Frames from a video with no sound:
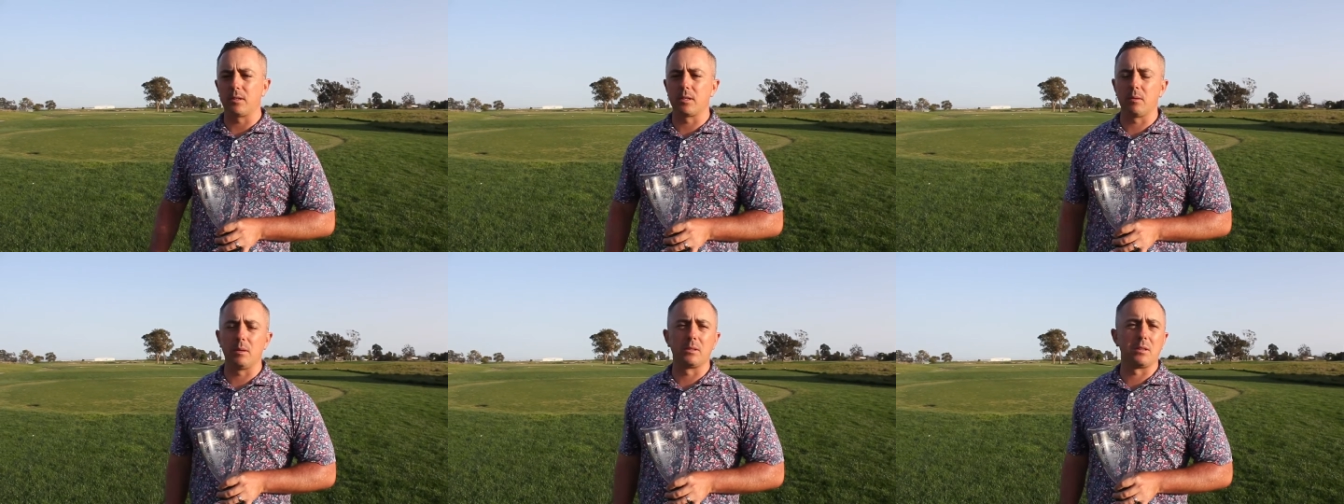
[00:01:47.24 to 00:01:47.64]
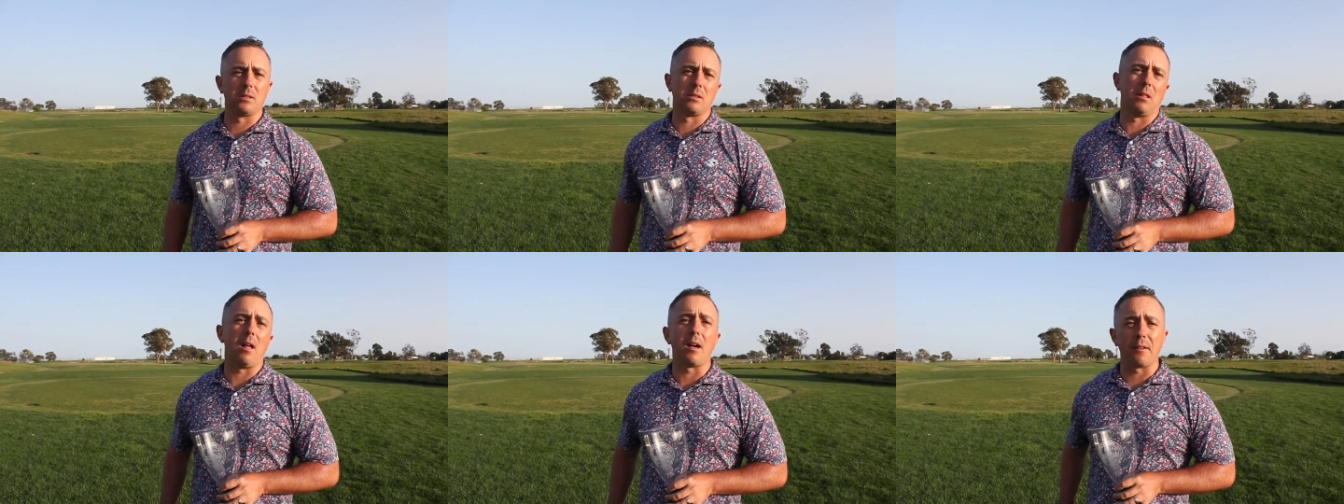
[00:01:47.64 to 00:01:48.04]
So it's
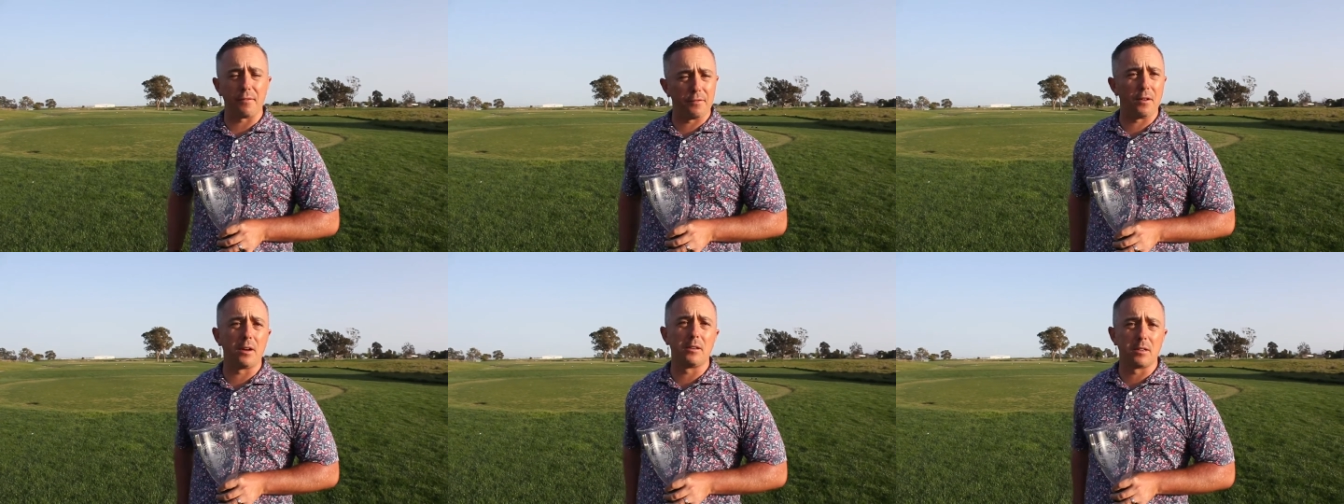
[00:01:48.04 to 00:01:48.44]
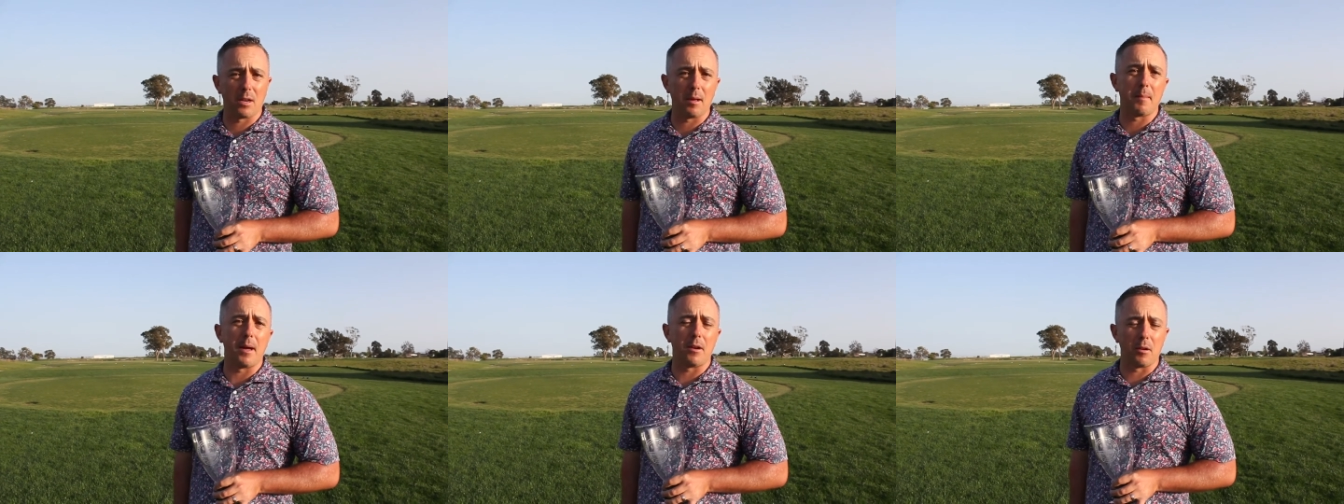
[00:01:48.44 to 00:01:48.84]
it's a lot of fun to
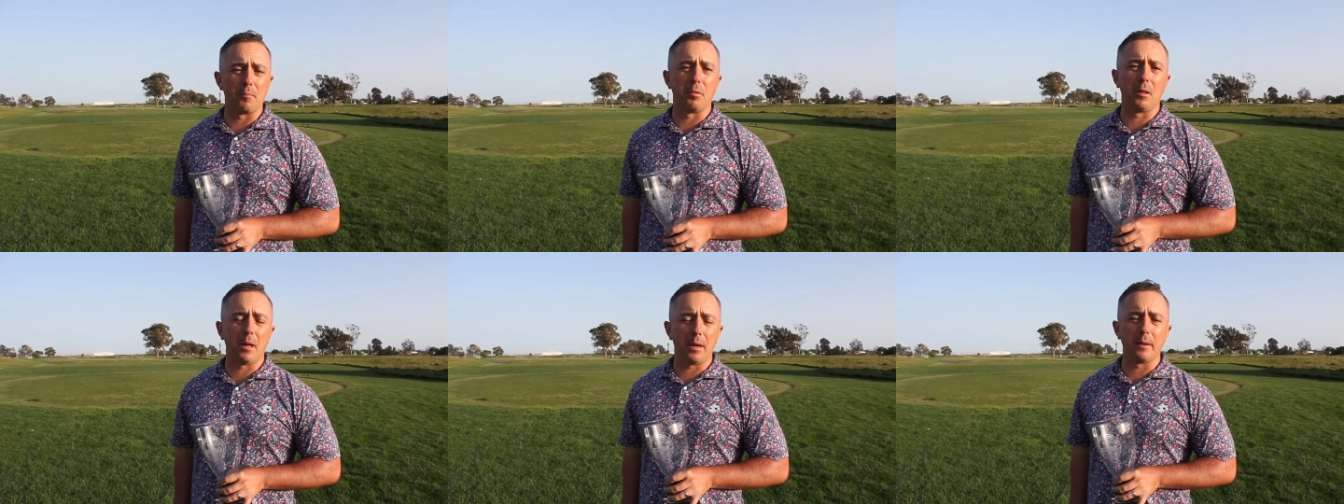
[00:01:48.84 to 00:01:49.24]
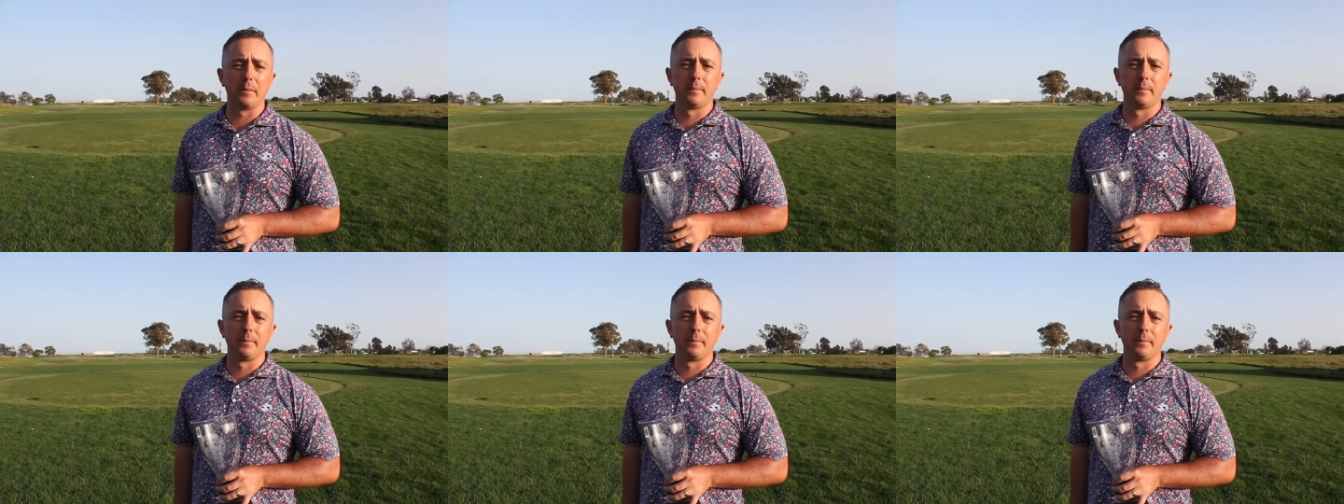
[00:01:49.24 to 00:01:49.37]
come out here and play.